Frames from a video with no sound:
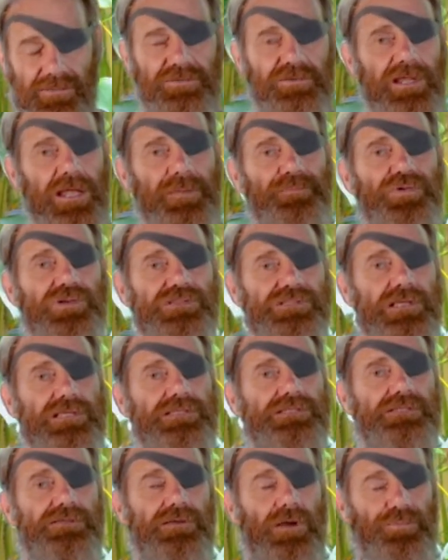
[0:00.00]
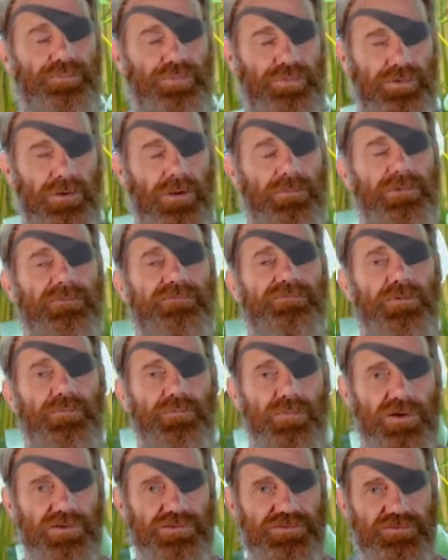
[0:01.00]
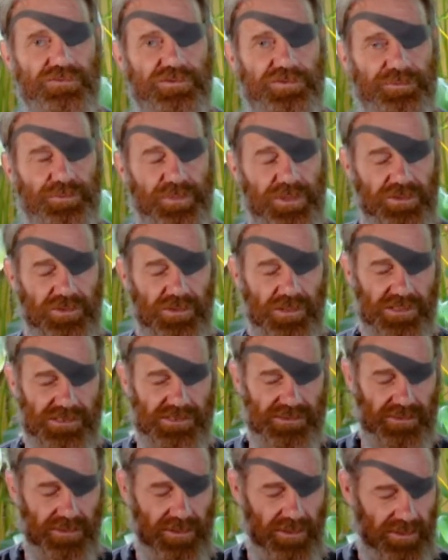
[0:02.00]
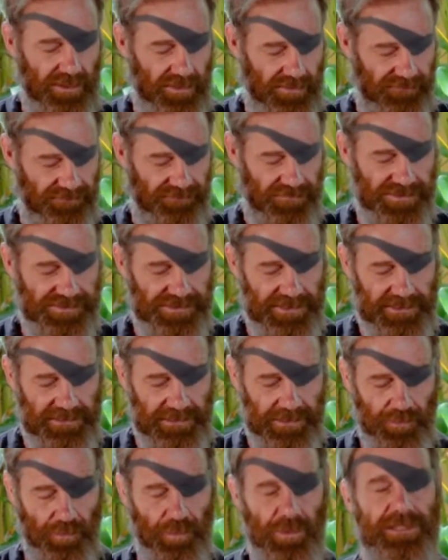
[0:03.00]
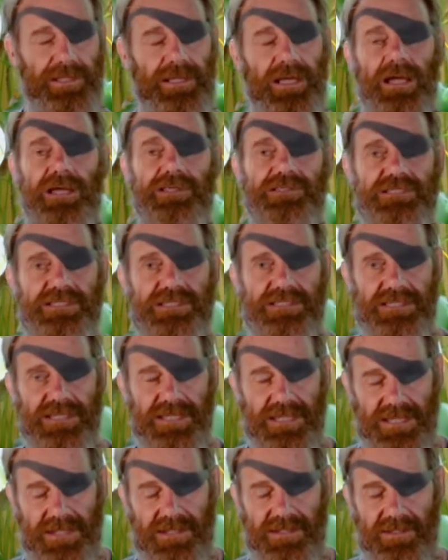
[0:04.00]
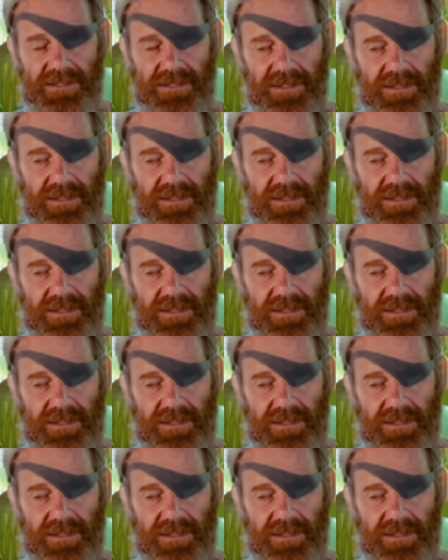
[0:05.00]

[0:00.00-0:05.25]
So that presents a problem for most of us because physically we can't see it.